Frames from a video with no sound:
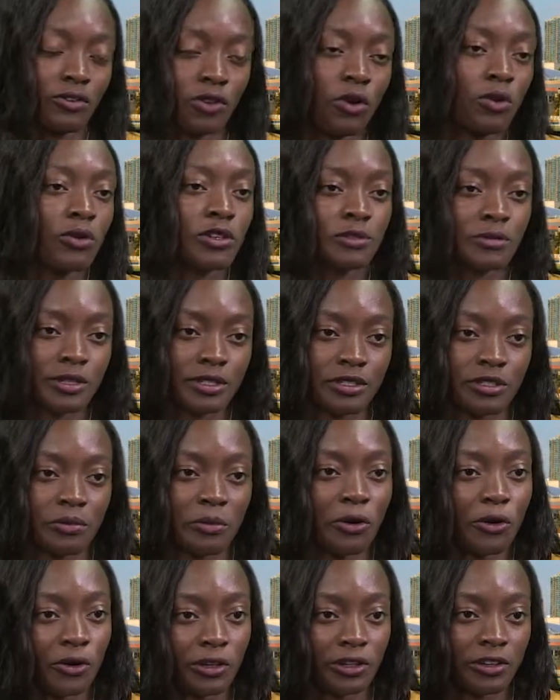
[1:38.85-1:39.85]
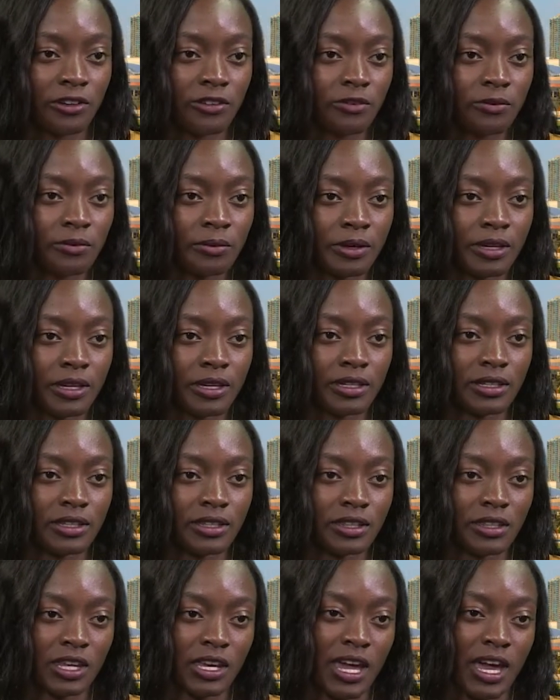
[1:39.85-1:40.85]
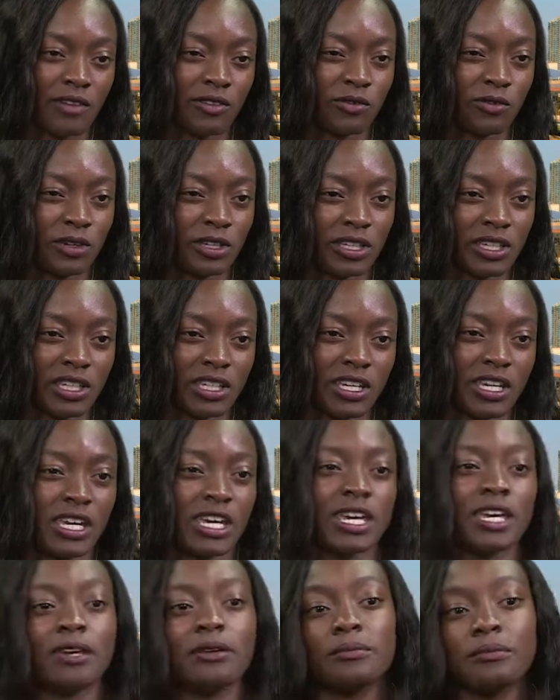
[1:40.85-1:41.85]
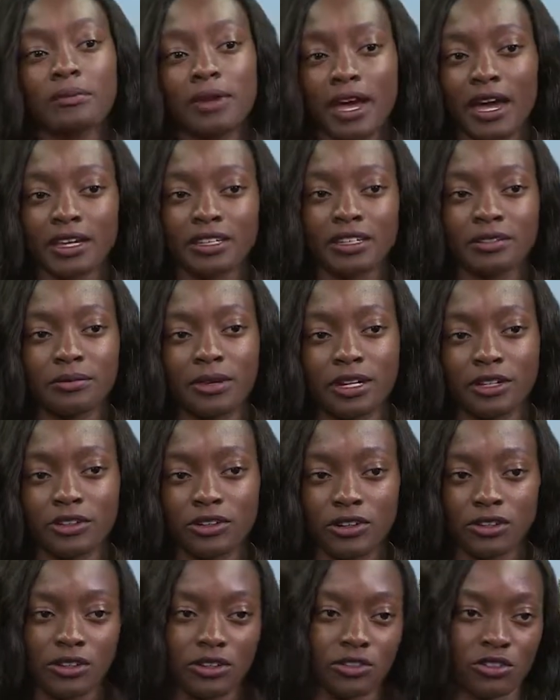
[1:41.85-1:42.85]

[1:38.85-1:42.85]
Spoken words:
always been supportive, but they haven't really impacted my career. They're